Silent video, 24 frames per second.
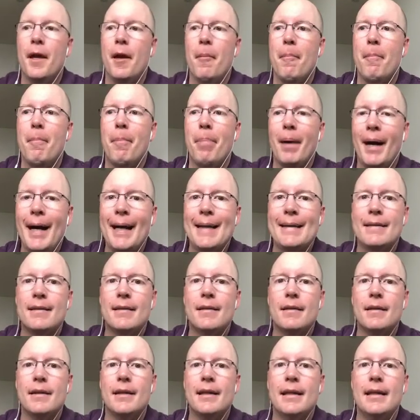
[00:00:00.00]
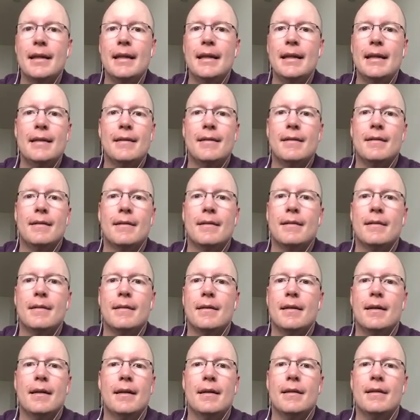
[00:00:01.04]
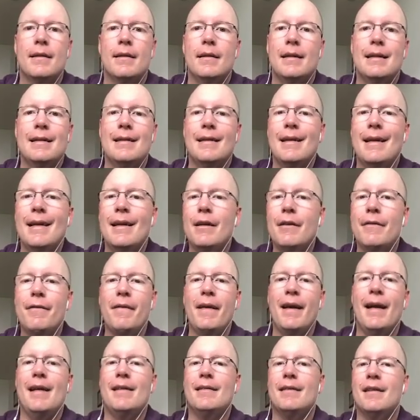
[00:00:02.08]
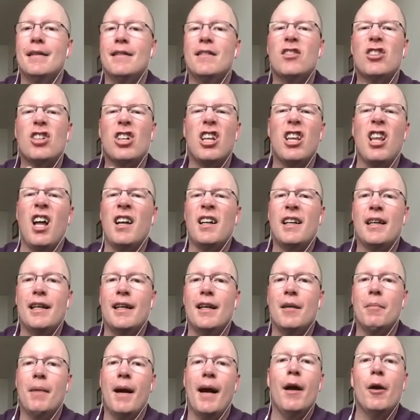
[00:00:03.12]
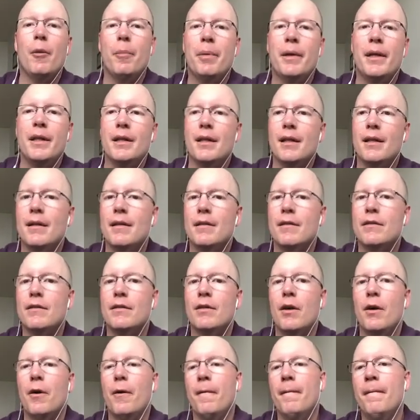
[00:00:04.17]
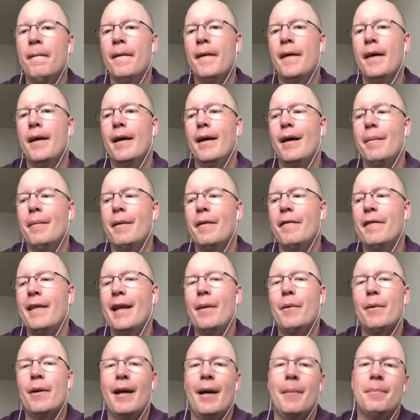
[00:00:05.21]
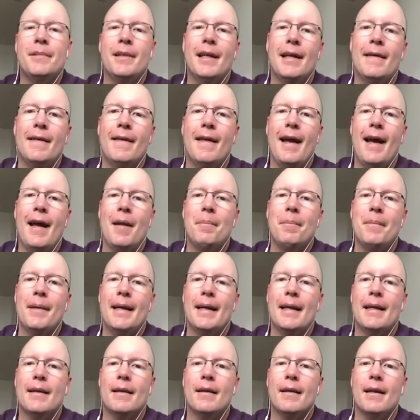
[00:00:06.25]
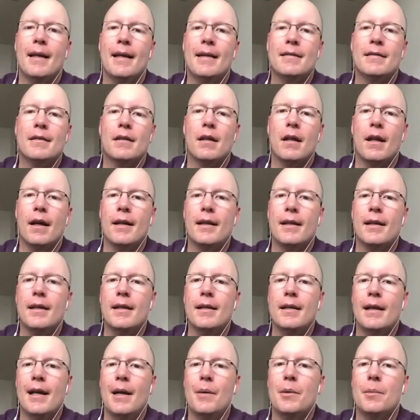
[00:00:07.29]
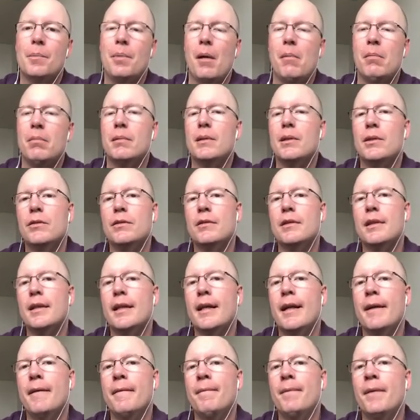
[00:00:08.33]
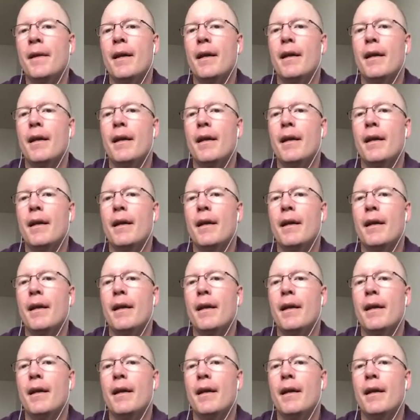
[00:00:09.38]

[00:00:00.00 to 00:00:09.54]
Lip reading: But it's the interface, it's clunky in my opinion. So if they would update that, make it less clunky, I would probably use it again.